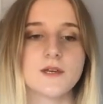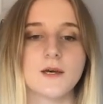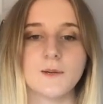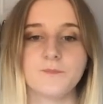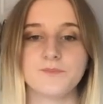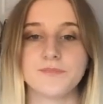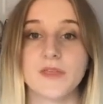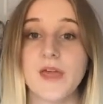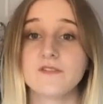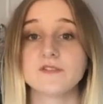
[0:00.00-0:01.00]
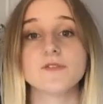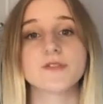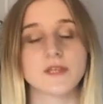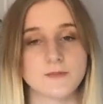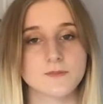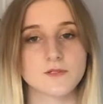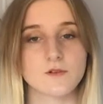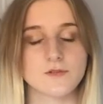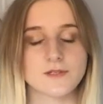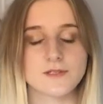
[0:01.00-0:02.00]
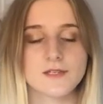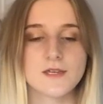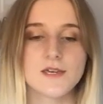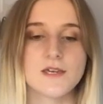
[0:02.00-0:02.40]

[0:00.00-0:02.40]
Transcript: Um, they have different themes obviously.